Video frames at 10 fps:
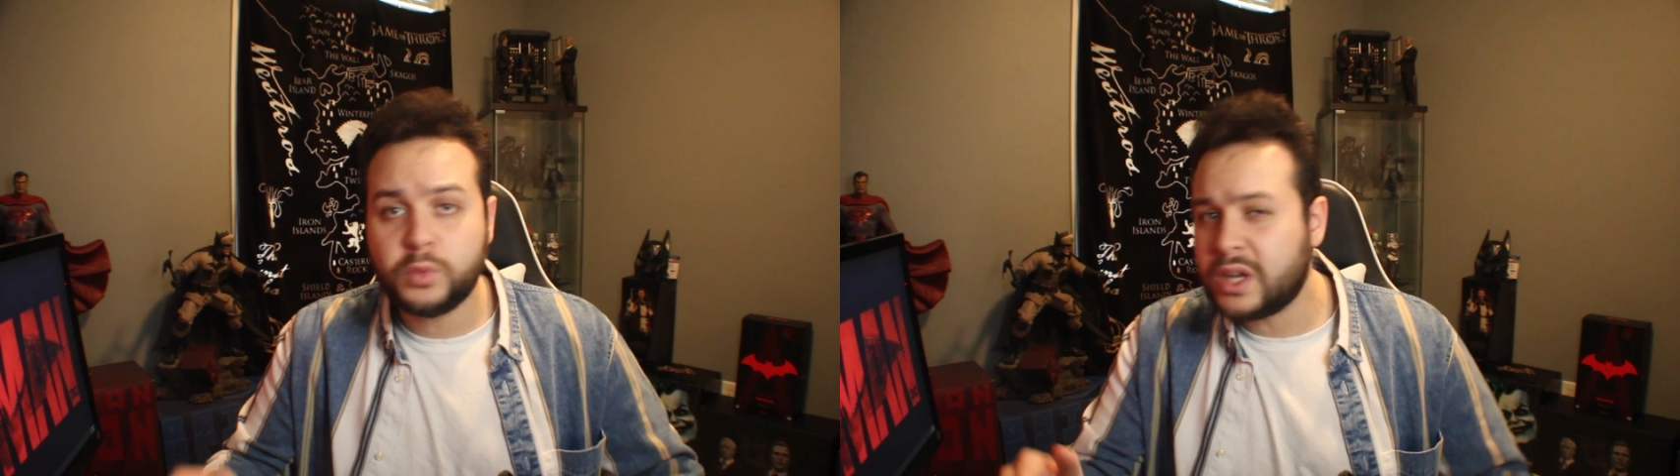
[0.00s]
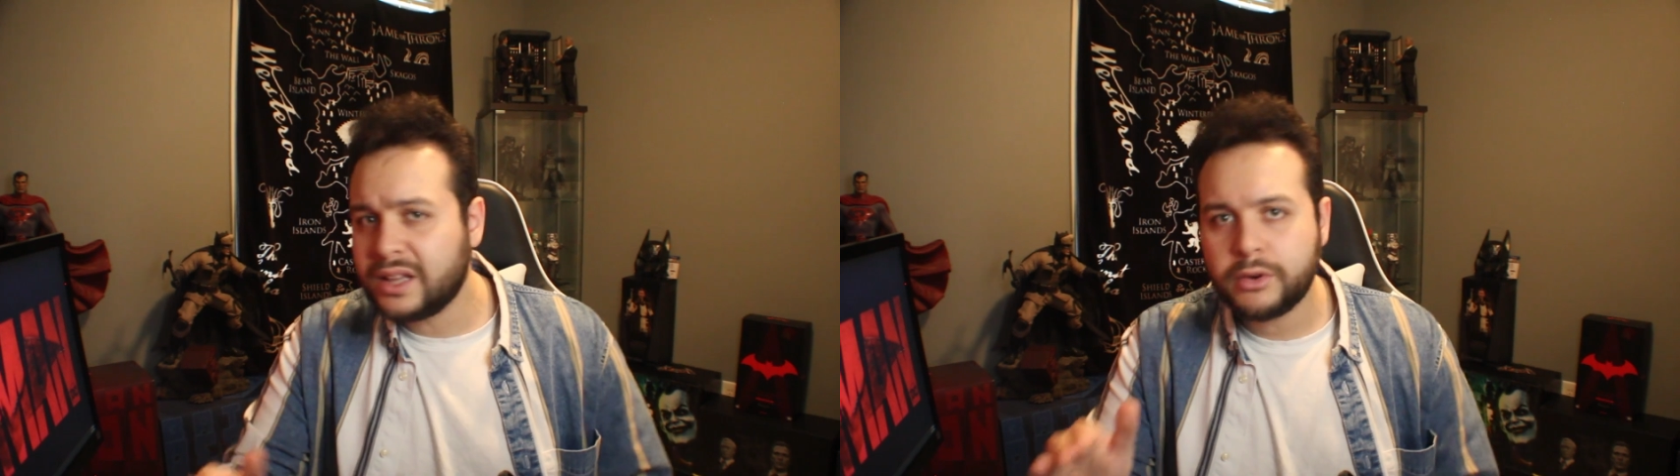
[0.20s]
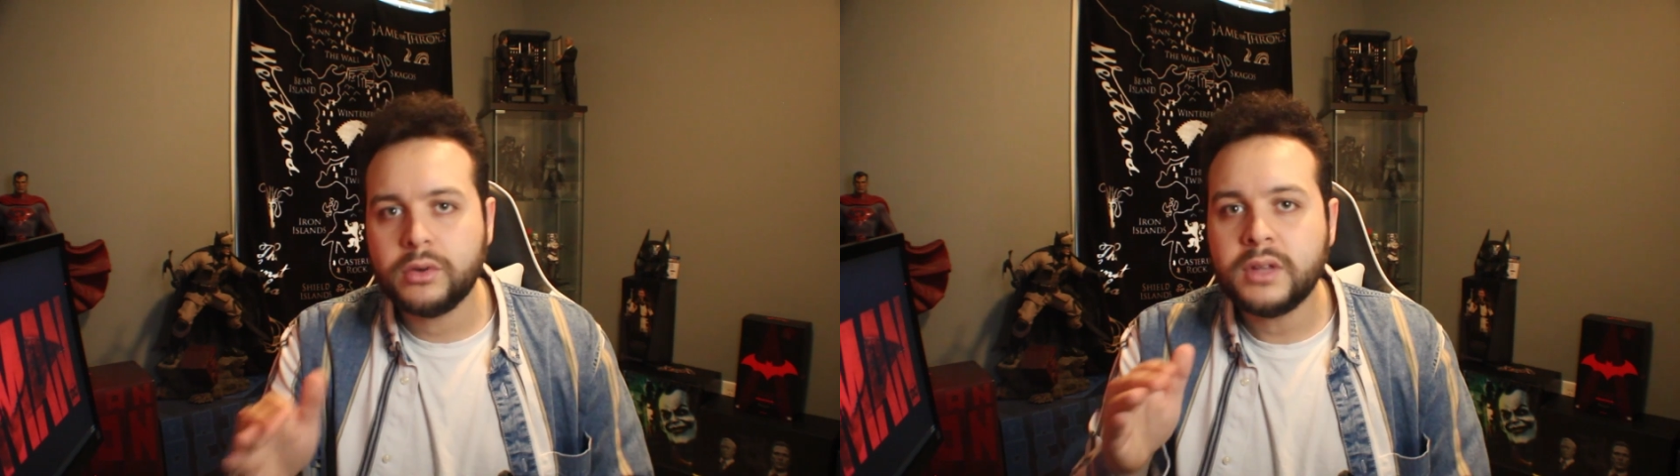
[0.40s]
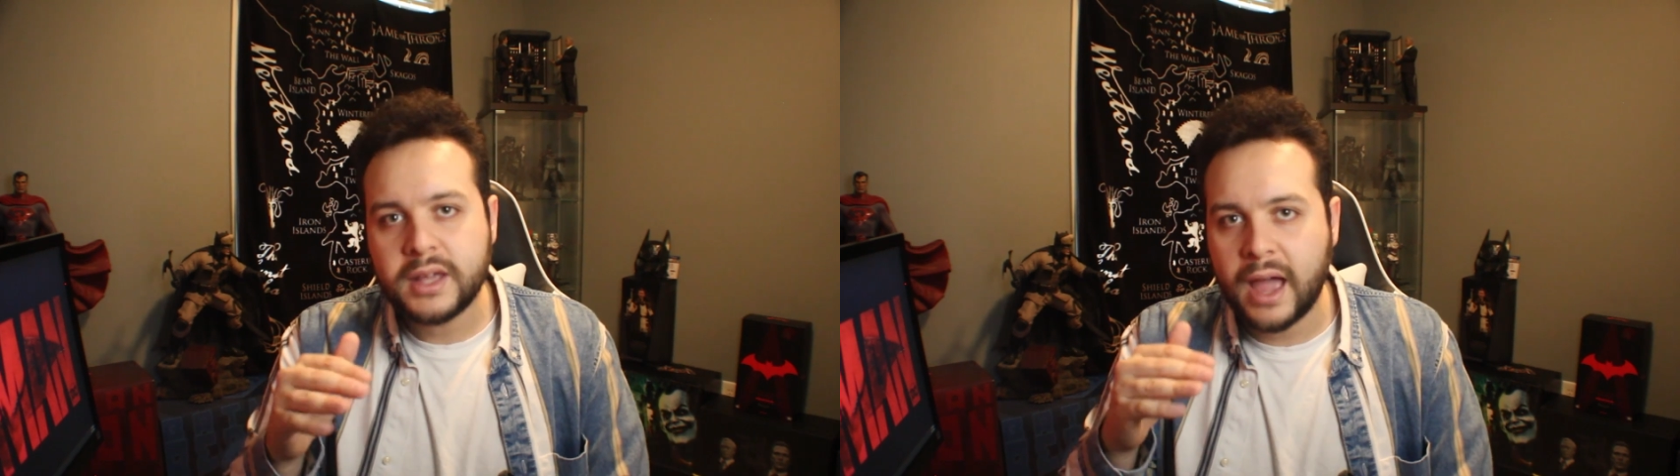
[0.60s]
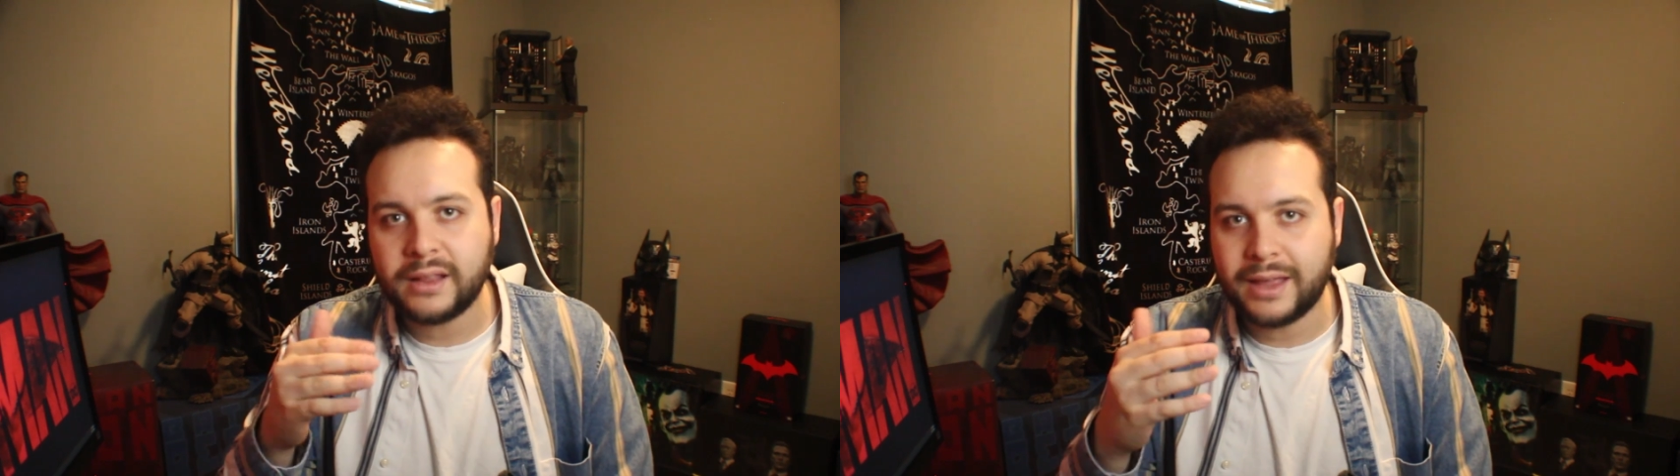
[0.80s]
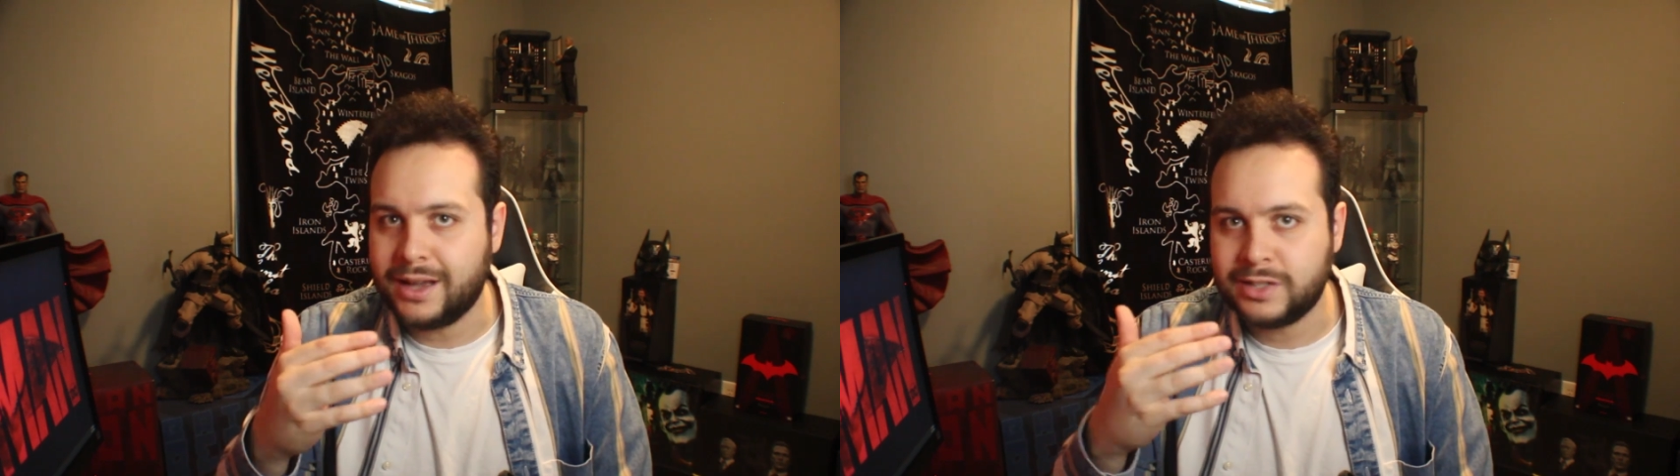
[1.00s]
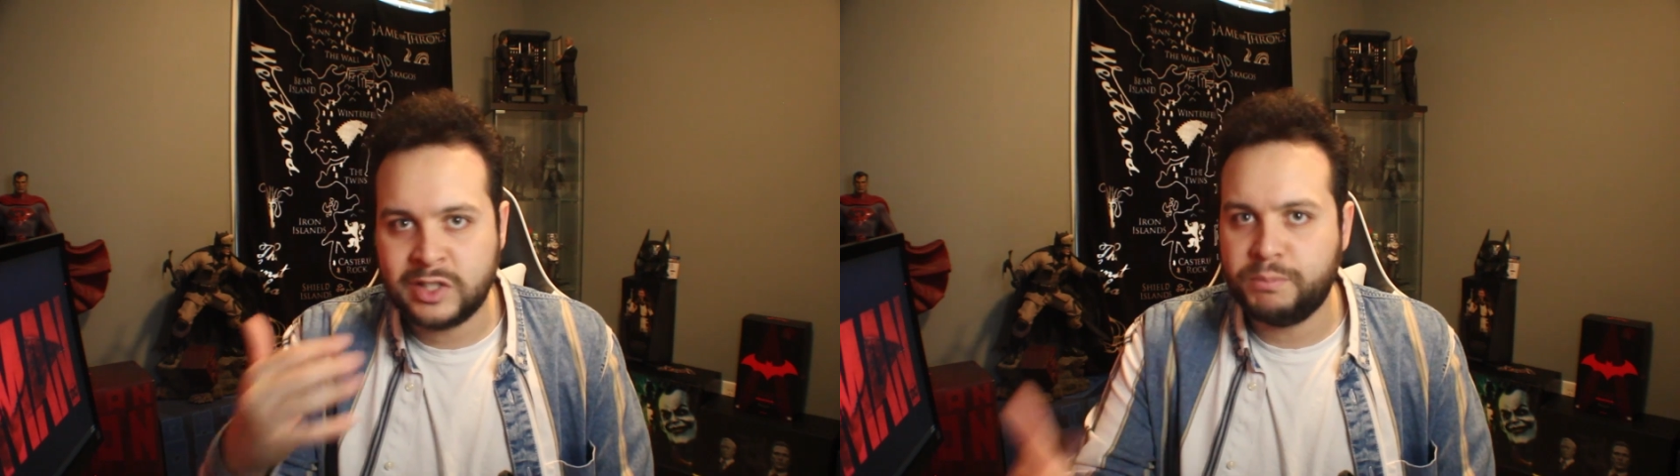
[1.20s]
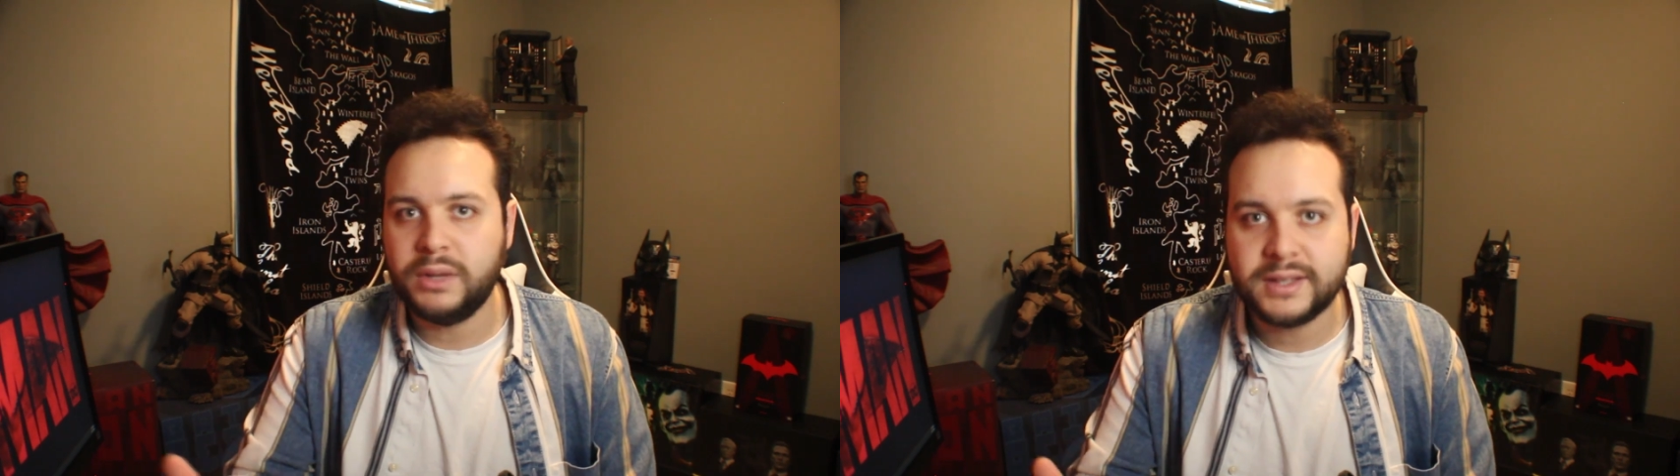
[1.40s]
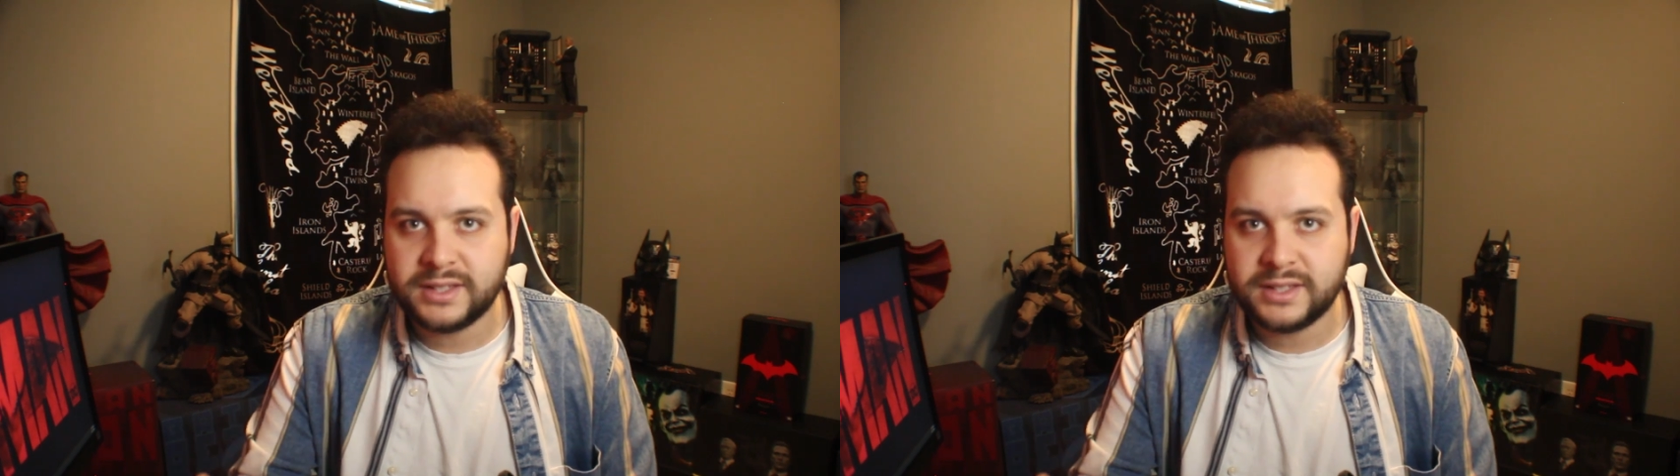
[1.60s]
we literally get like a split